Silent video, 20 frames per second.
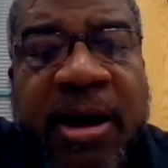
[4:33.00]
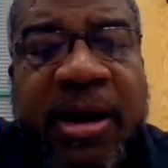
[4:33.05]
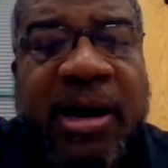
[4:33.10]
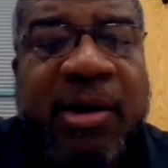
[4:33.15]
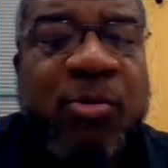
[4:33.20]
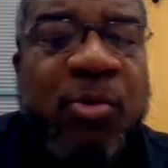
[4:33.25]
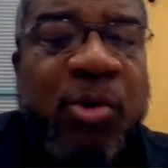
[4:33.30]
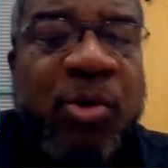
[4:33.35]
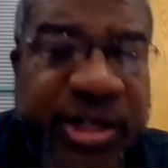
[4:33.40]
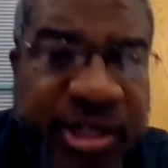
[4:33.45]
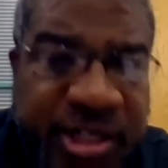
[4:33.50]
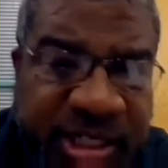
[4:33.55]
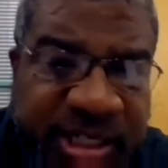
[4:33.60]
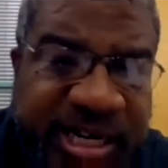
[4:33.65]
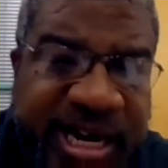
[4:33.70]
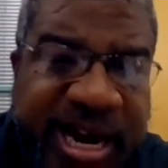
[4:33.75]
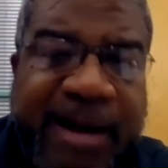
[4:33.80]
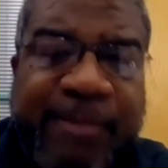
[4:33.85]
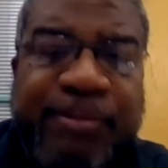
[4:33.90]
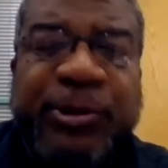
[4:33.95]
And I wanted to
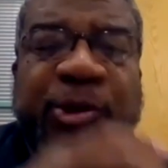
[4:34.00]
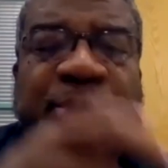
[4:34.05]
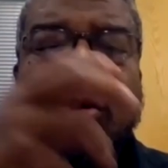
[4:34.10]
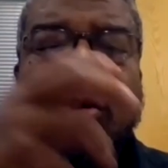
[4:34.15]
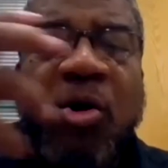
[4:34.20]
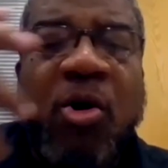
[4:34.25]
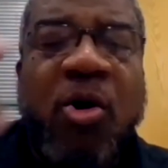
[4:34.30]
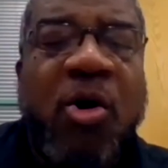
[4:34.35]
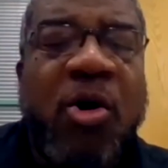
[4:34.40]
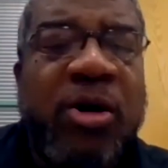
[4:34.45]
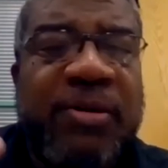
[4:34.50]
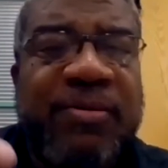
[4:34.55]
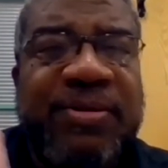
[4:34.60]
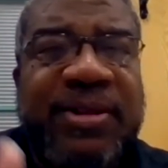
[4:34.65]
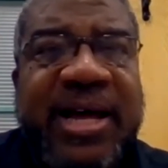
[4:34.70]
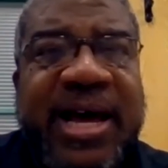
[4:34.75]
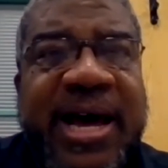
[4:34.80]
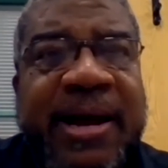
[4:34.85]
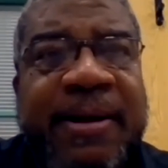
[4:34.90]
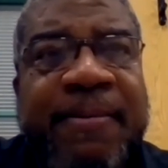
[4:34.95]
capture all of
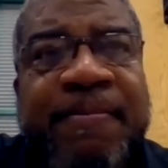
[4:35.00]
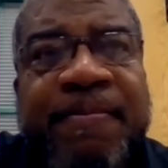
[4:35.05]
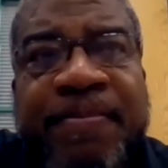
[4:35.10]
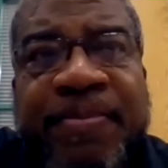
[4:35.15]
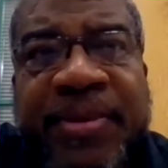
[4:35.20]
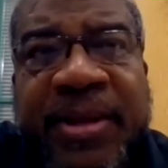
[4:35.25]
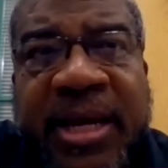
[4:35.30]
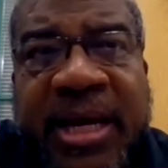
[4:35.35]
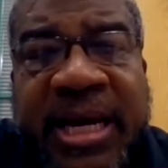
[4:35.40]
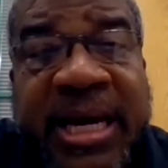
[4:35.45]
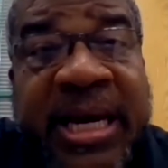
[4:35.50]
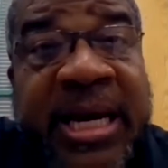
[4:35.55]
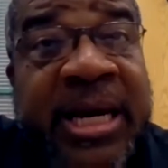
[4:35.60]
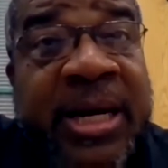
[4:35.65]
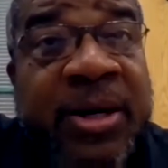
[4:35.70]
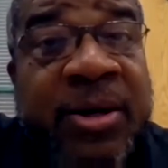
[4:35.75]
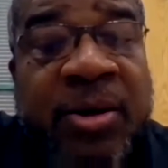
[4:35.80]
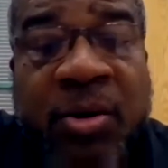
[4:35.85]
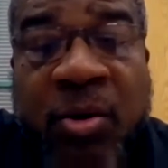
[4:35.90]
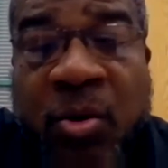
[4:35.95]
that
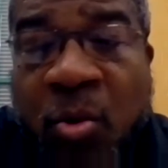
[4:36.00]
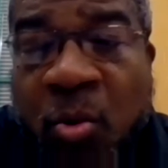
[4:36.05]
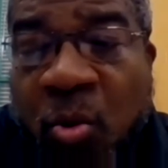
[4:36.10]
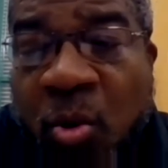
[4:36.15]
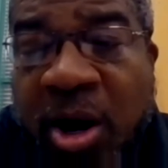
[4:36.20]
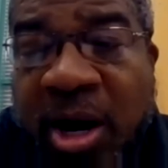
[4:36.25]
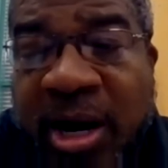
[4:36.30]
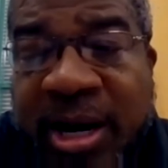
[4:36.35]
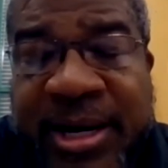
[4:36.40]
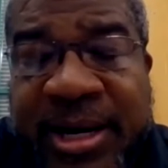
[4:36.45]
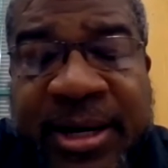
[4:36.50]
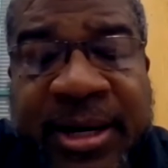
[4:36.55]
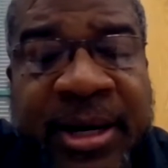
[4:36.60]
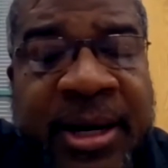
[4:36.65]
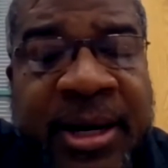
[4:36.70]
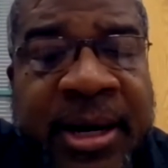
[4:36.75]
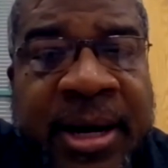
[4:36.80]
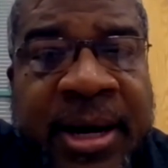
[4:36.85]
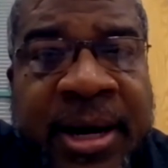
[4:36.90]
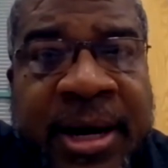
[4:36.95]
in
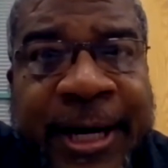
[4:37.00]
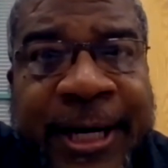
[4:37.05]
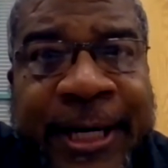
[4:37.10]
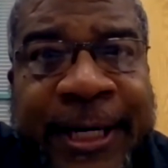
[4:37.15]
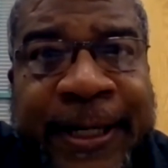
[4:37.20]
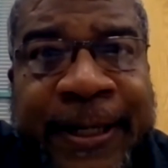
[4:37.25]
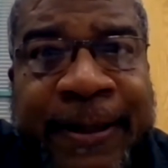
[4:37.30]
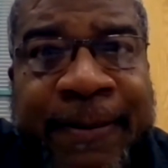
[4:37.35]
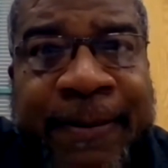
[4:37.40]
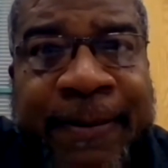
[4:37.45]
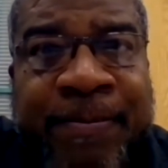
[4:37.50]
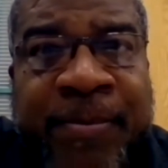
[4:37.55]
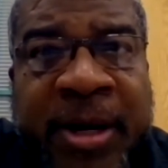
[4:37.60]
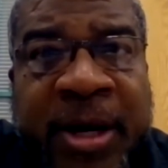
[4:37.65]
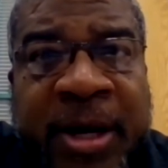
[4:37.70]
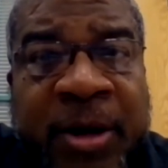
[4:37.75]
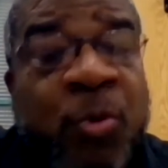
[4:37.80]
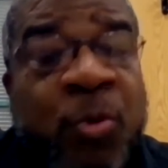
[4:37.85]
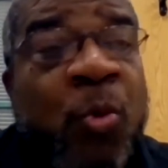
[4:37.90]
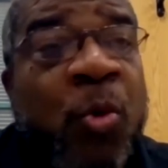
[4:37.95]
one
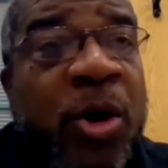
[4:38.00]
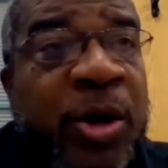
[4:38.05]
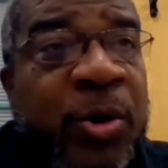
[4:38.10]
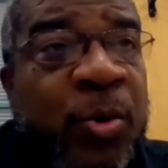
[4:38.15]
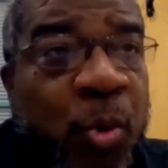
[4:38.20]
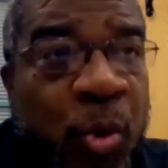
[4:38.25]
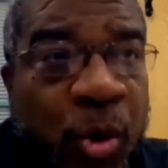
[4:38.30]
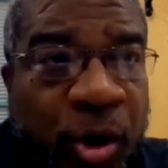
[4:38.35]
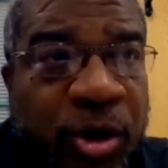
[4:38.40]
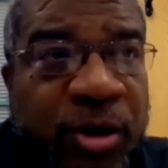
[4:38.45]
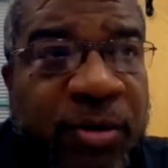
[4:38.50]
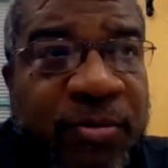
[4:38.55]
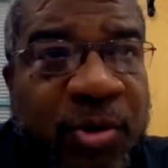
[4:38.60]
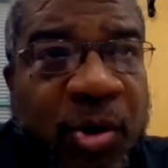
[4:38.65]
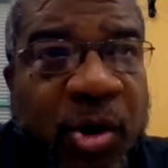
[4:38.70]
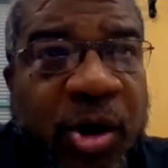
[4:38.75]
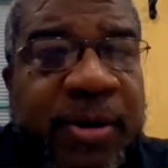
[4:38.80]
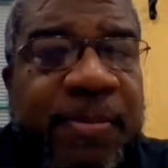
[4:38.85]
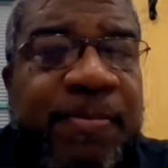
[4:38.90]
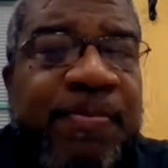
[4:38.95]
work of
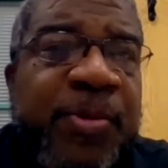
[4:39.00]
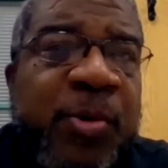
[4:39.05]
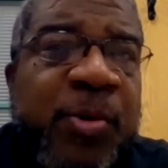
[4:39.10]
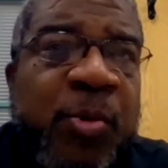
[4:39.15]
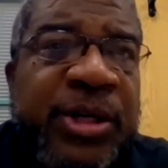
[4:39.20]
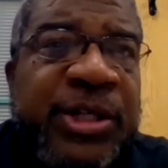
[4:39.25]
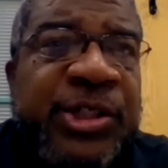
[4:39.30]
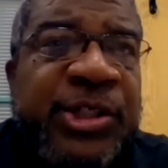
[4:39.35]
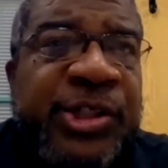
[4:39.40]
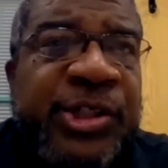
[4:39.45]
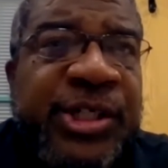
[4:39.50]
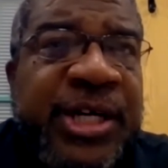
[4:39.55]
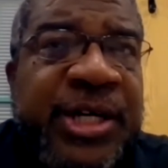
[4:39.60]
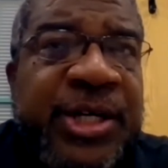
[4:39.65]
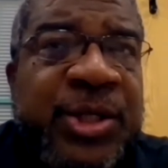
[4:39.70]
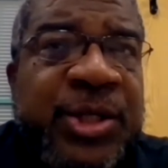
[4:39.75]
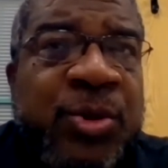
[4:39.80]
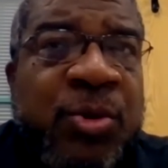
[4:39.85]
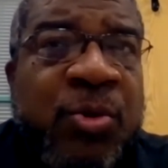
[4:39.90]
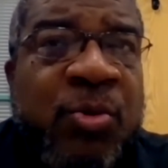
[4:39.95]
art, which
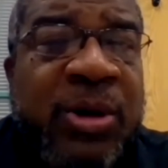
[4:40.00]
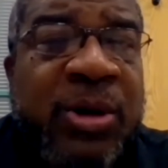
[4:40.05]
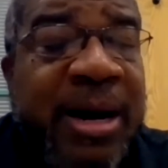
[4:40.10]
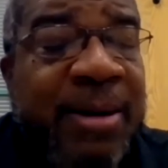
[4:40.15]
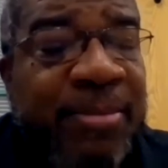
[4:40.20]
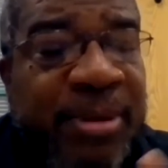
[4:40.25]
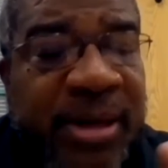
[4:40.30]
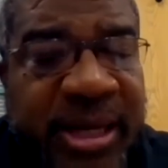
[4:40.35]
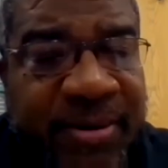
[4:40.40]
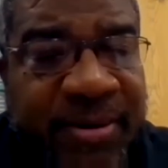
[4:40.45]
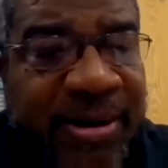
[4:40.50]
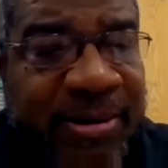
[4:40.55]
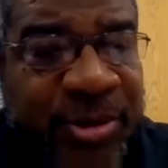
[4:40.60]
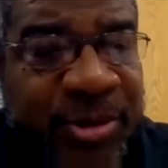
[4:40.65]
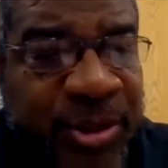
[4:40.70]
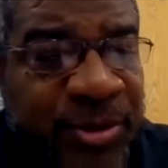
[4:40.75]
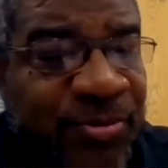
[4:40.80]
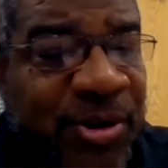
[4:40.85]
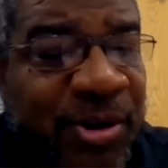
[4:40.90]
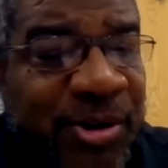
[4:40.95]
is what I believe I
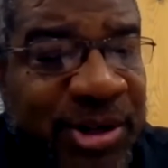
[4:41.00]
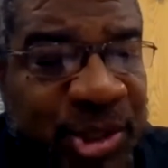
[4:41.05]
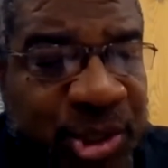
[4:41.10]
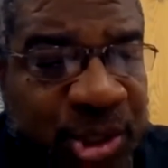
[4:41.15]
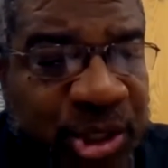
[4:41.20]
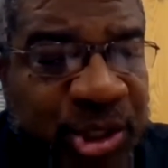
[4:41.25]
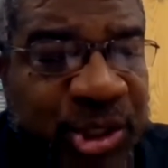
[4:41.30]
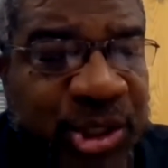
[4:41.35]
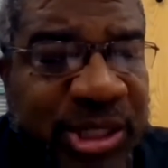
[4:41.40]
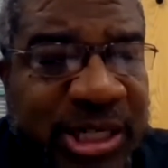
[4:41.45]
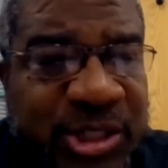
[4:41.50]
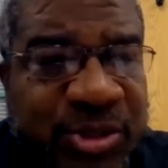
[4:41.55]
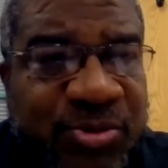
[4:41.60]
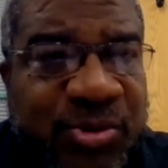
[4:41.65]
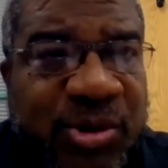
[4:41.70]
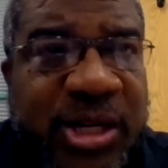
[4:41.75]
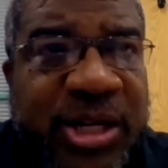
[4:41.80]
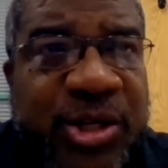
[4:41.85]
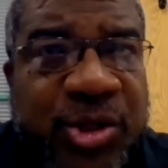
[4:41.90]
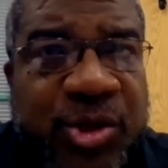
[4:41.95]
was very
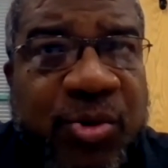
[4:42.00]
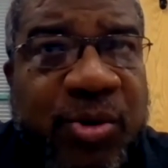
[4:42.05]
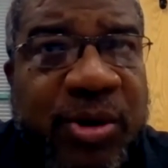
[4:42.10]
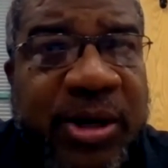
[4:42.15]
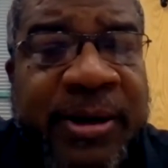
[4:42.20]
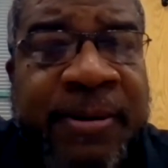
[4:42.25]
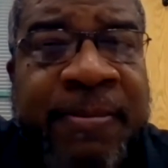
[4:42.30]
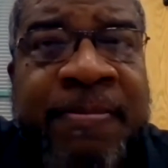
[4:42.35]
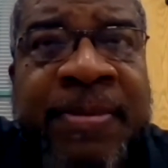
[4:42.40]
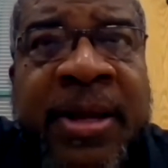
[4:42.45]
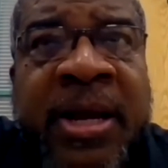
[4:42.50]
successful at doing.